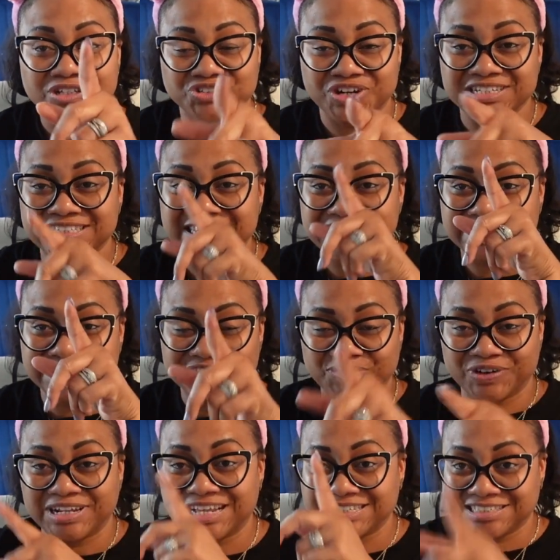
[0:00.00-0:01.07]
dresses
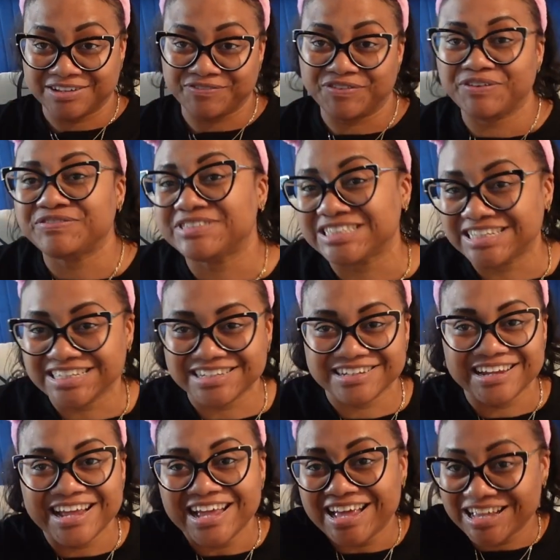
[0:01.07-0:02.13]
for less than 15
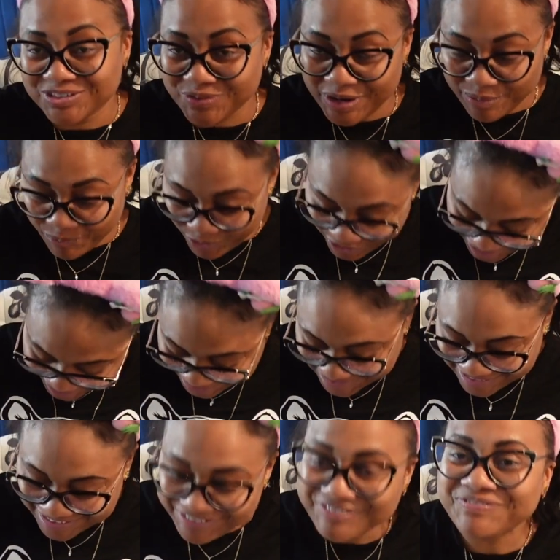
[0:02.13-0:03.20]
is what I'm wearing
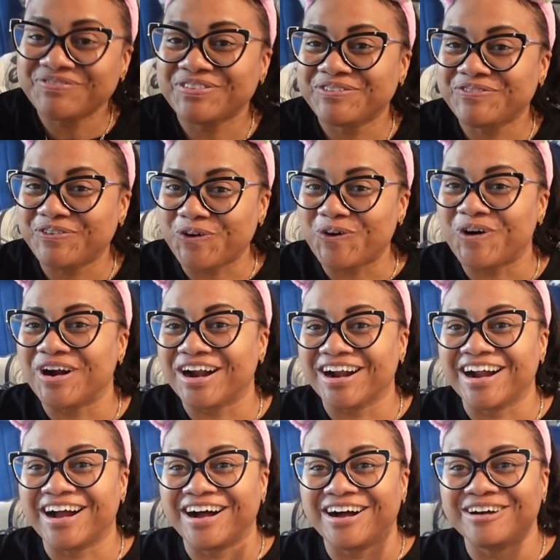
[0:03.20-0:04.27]

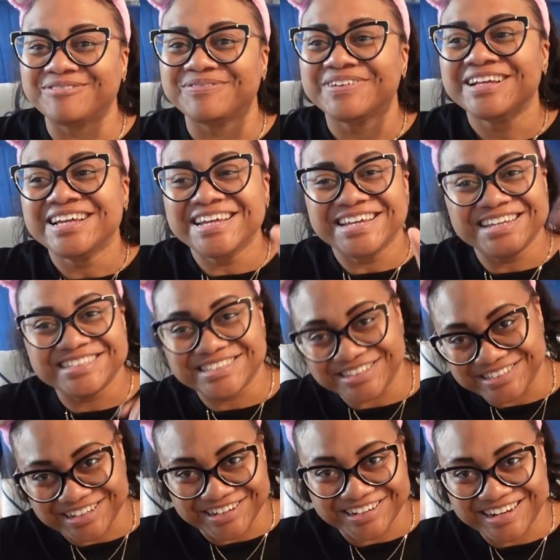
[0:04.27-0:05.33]
for um, Easter
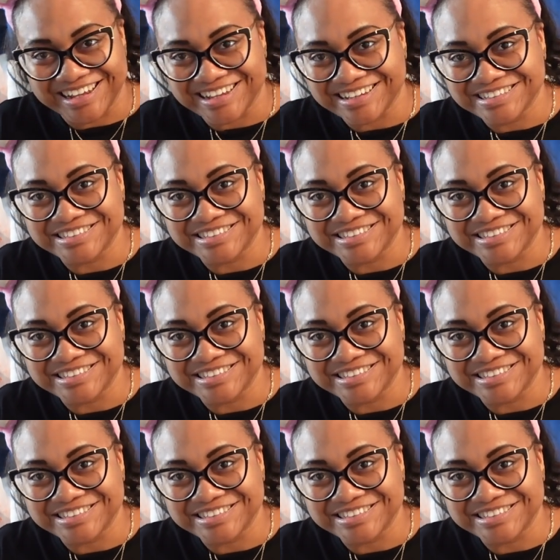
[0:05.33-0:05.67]
Sunday.